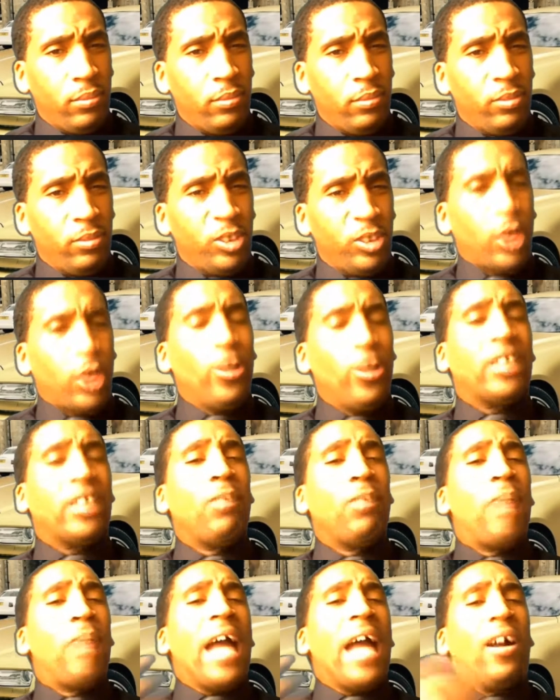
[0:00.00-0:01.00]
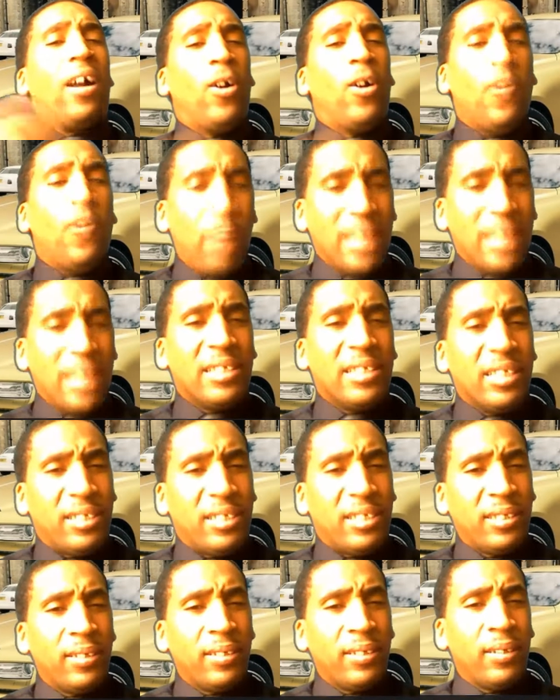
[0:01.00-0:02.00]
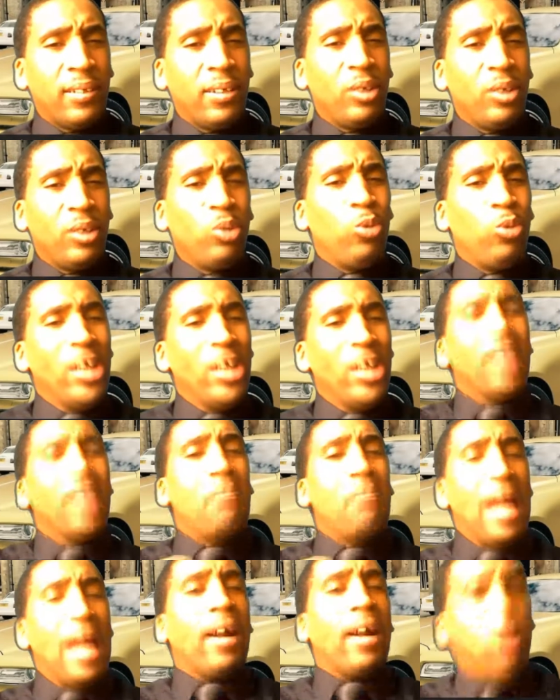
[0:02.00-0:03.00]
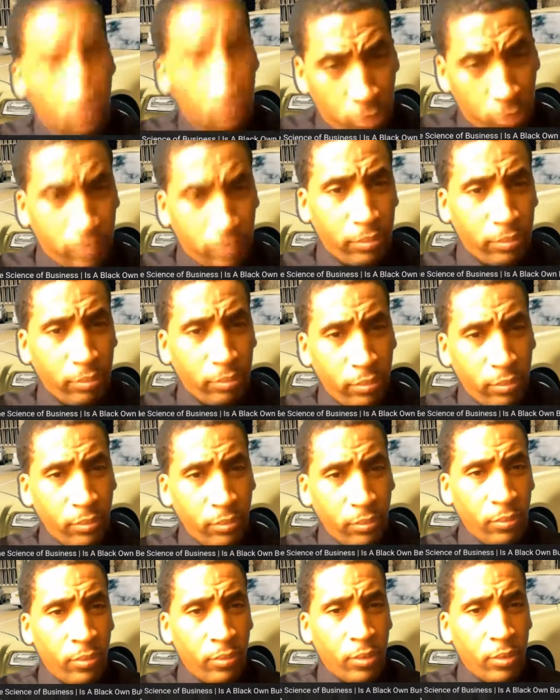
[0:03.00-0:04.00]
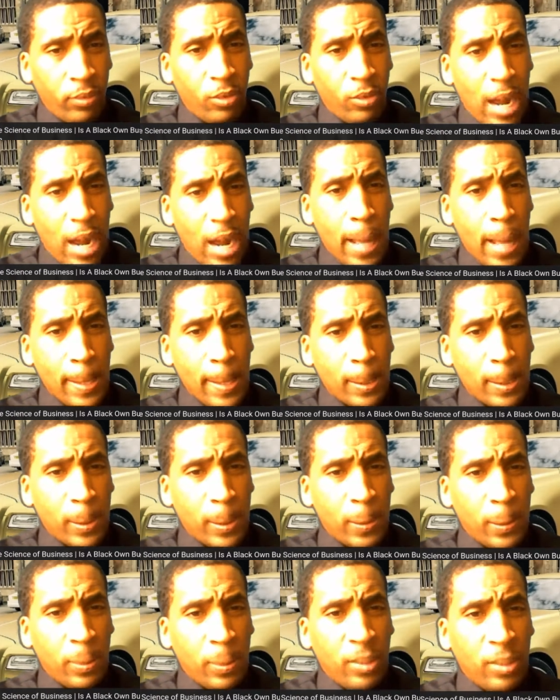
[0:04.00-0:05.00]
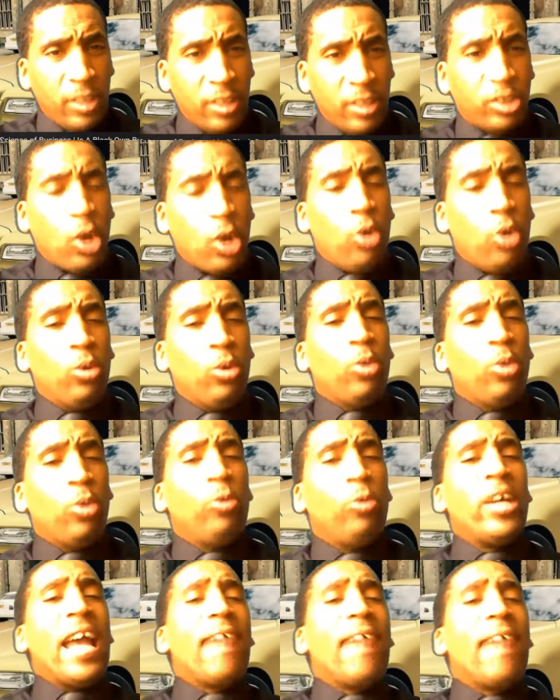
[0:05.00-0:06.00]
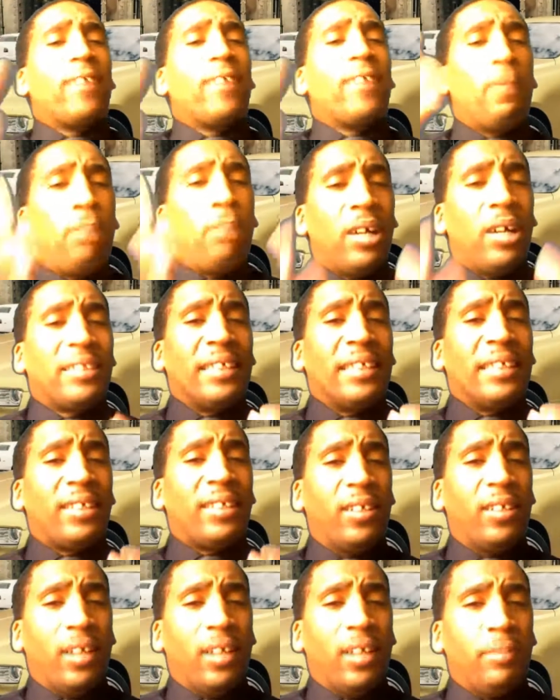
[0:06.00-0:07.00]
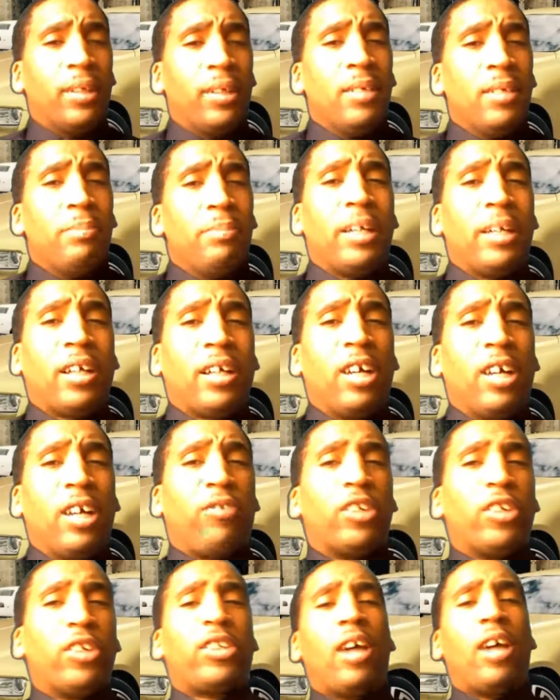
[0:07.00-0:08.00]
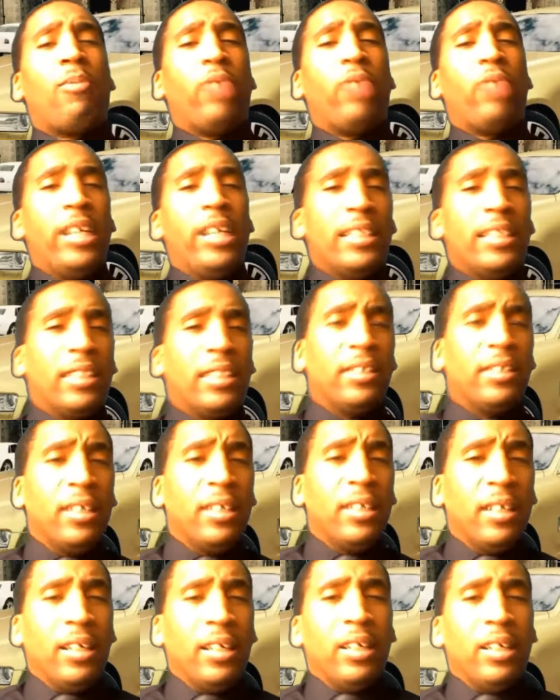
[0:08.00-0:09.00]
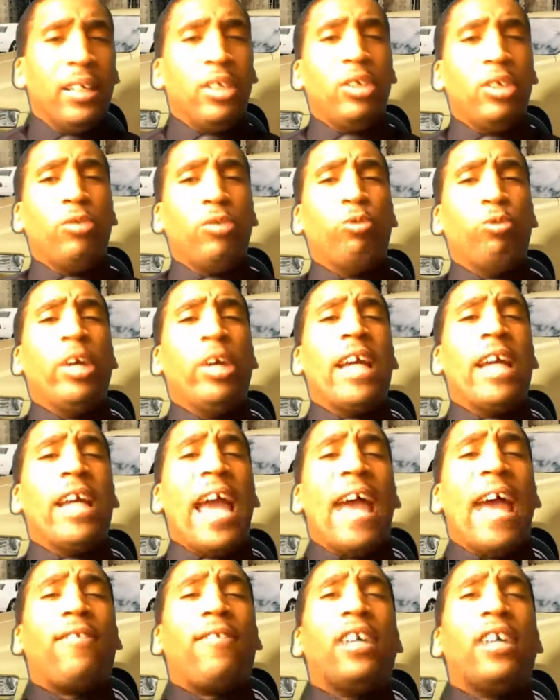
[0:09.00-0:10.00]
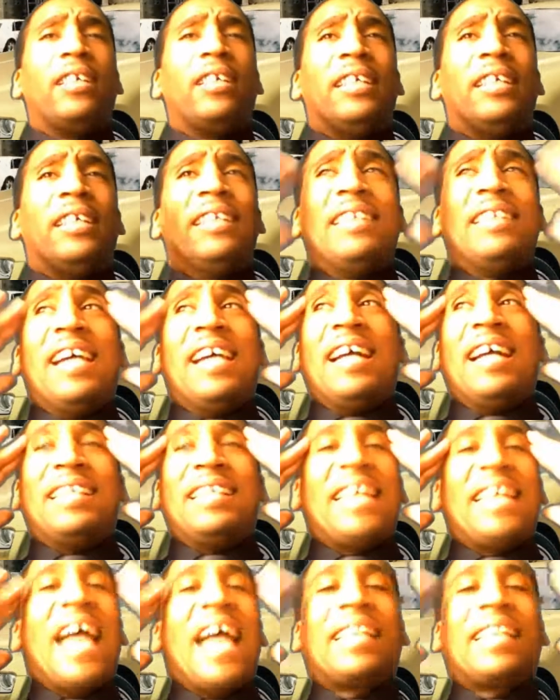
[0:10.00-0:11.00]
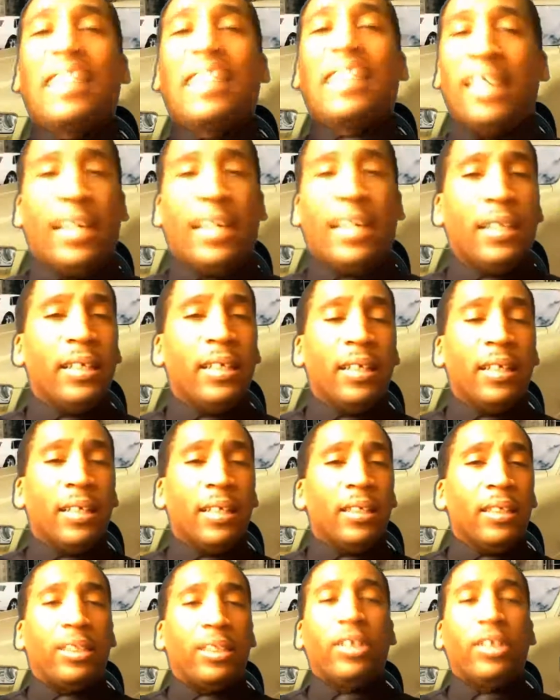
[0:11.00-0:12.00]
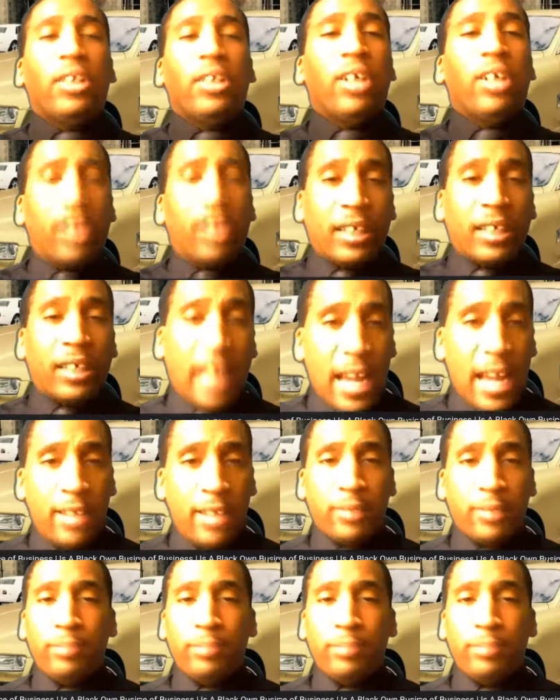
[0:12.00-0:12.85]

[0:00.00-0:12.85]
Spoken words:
So it's a black-owned business, really black-owned, right? So we have to bust this up because for some reason, we have the audacity to look at